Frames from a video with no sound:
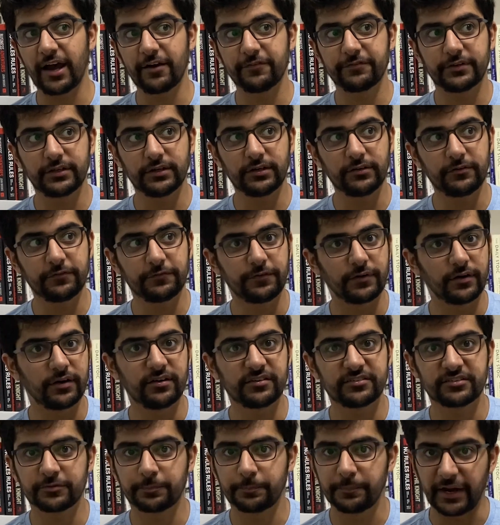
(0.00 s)
have the
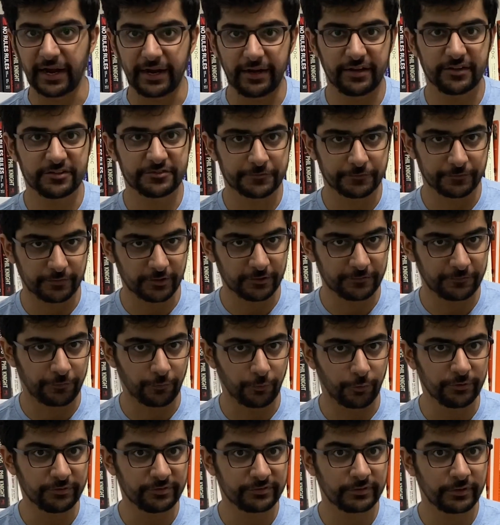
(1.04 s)
world's brightest
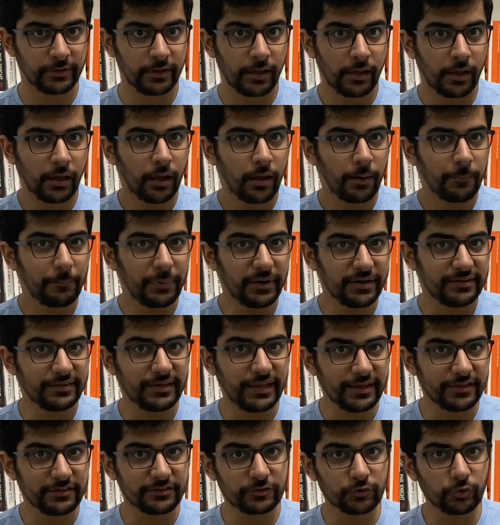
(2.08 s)
workforce, but
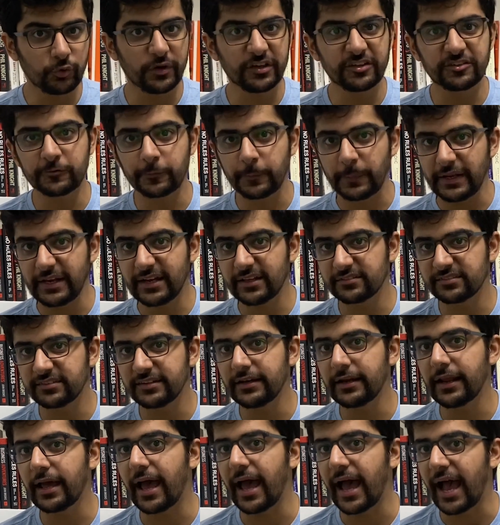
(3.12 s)
there is no experience
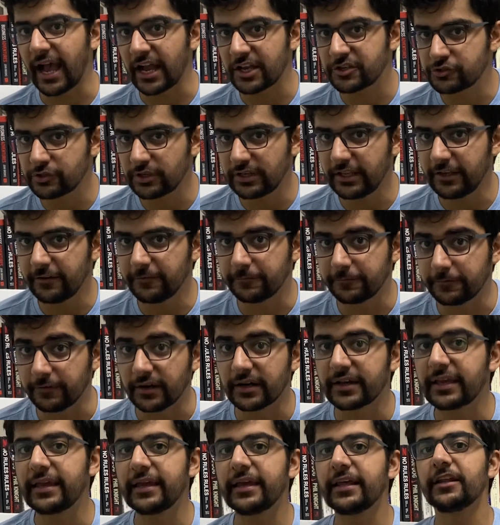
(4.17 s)
in actually
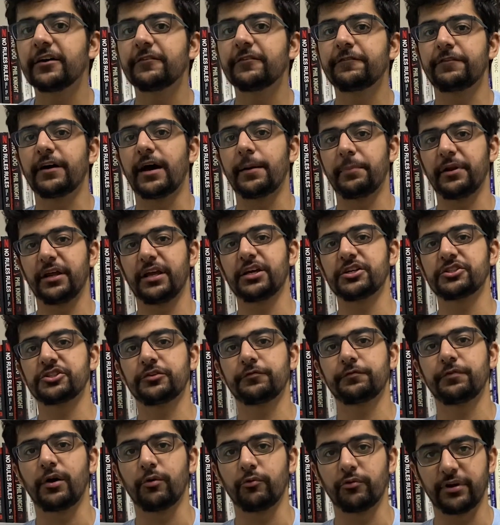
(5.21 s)
working in a
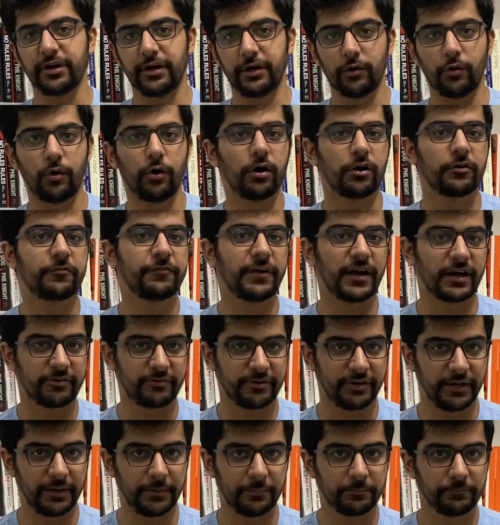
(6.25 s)
fabrication foundry or
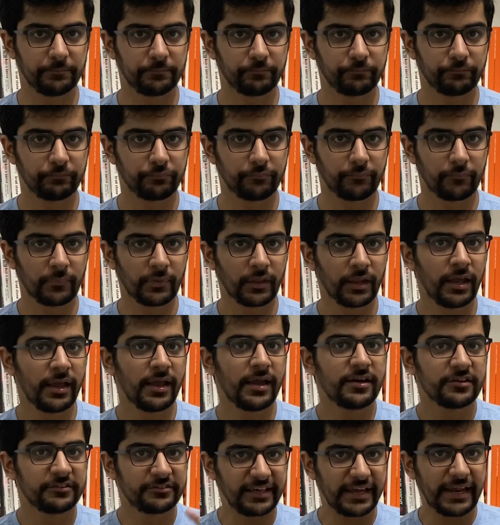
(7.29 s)
factory.
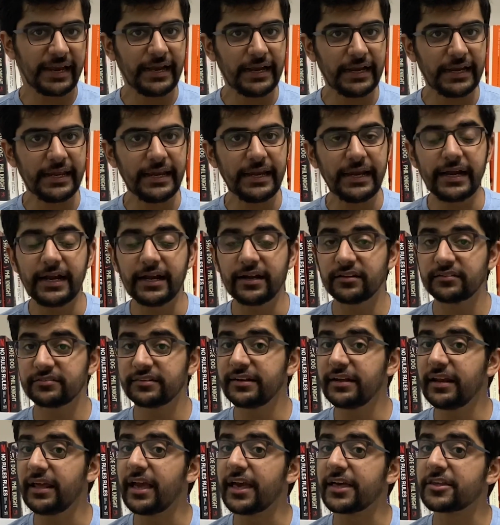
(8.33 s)
Secondly, it is
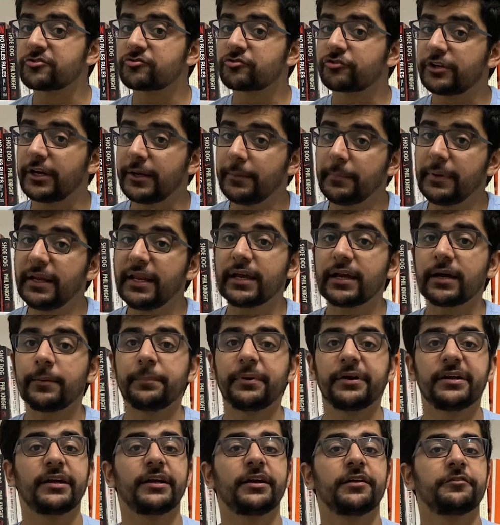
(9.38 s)
an extremely
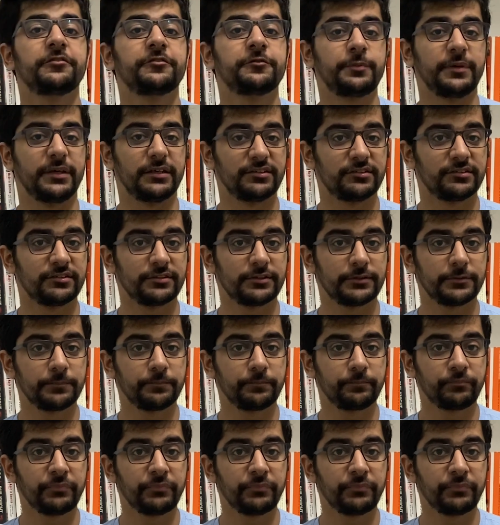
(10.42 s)
competitive space.